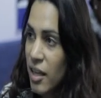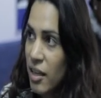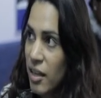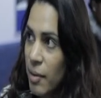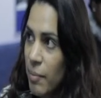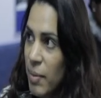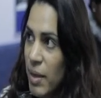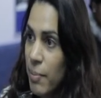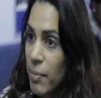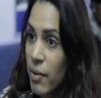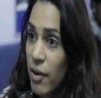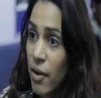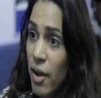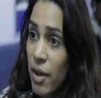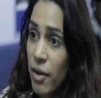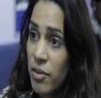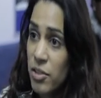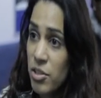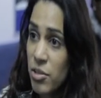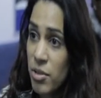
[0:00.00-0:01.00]
that people are
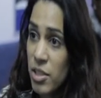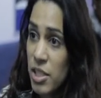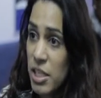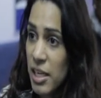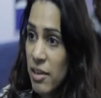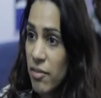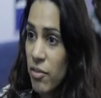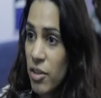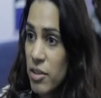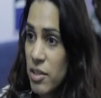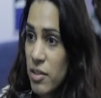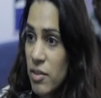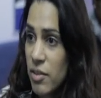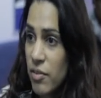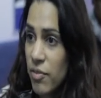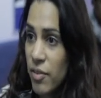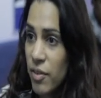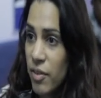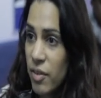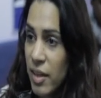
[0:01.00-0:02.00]
going on to achieve lots of
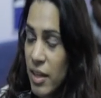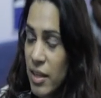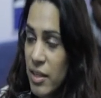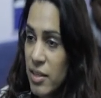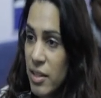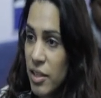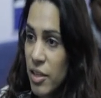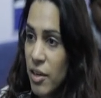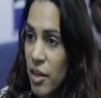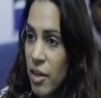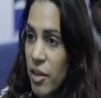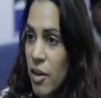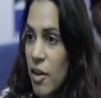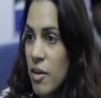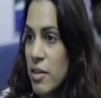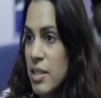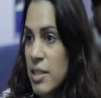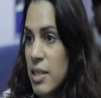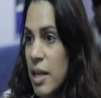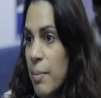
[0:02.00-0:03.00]
different things and you can
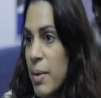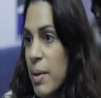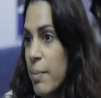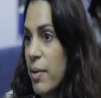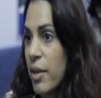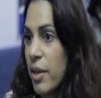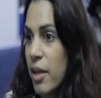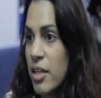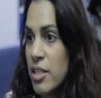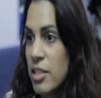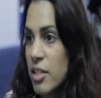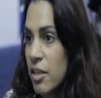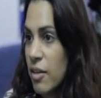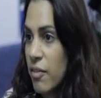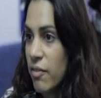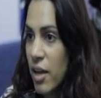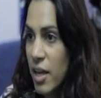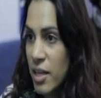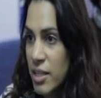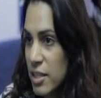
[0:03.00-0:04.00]
notice now people are going to
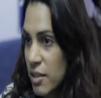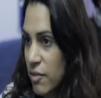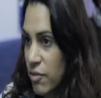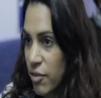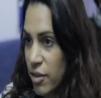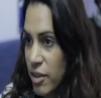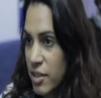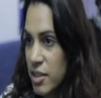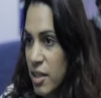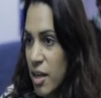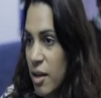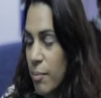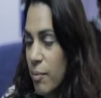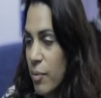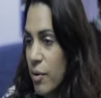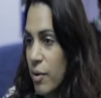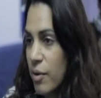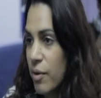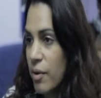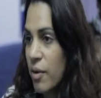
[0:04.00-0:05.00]
university, for
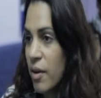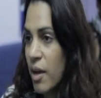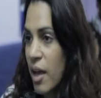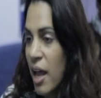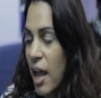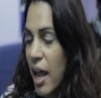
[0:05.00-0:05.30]
example, example,